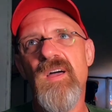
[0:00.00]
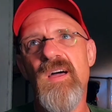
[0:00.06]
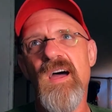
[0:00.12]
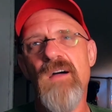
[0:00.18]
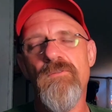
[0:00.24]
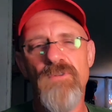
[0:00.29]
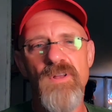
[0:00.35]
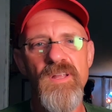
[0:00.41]

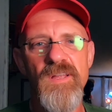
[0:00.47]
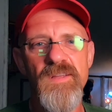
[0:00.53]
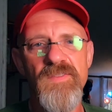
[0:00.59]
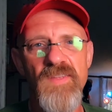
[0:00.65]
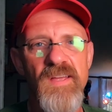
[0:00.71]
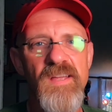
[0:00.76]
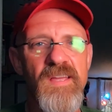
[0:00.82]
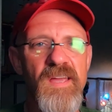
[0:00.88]
I really
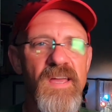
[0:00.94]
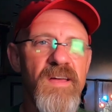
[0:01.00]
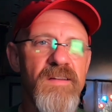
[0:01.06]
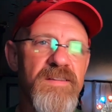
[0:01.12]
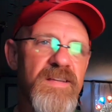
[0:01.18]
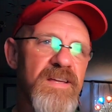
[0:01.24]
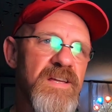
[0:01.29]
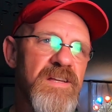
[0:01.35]
think
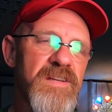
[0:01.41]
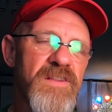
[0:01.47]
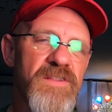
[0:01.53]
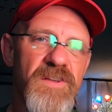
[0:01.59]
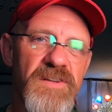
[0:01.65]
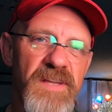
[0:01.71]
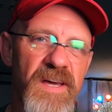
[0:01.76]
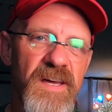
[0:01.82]
at the end of
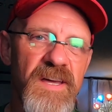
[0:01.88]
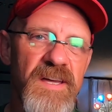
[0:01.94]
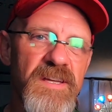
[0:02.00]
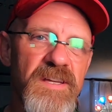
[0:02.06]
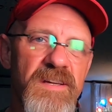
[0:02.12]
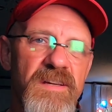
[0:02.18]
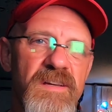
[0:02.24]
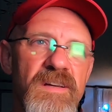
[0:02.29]
the
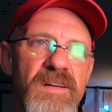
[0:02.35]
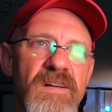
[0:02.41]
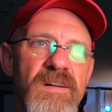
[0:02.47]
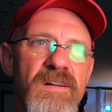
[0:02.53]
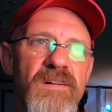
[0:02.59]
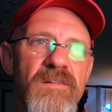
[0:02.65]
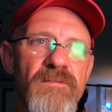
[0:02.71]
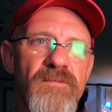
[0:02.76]
day,
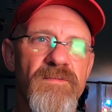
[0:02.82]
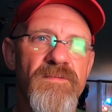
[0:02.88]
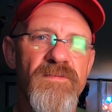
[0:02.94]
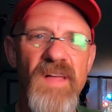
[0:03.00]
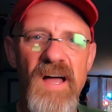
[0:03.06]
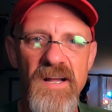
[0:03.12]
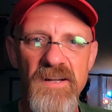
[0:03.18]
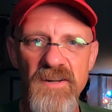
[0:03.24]

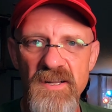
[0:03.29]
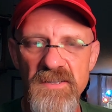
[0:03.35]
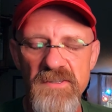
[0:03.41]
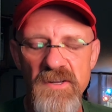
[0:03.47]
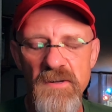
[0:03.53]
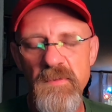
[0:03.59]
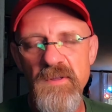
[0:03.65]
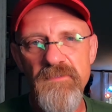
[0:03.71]
Nikon's
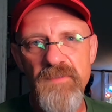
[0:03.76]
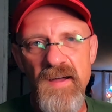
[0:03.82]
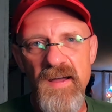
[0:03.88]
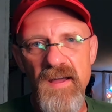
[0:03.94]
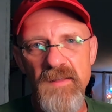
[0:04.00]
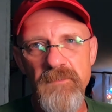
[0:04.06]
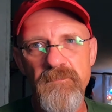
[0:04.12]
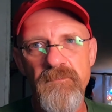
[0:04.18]
going to be
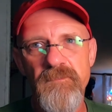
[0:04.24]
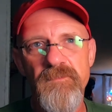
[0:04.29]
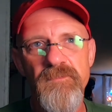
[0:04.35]
fine.